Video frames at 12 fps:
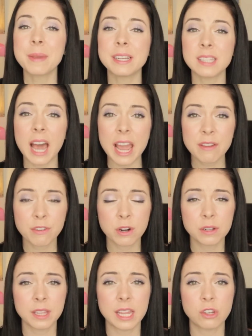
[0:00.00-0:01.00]
Because I have
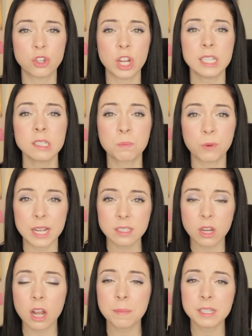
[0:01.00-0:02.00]
heard that just
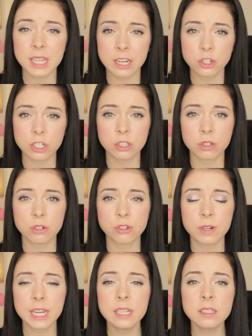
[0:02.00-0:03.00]
breast augmentation
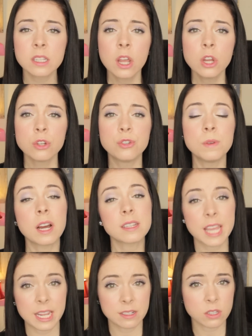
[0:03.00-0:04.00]
surgeries do not
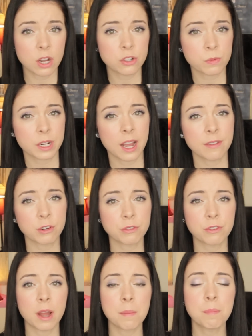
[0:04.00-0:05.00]
take as long to recover
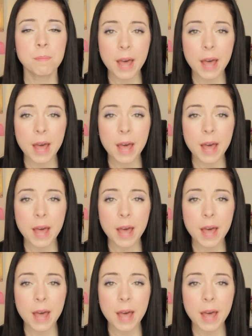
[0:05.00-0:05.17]
from.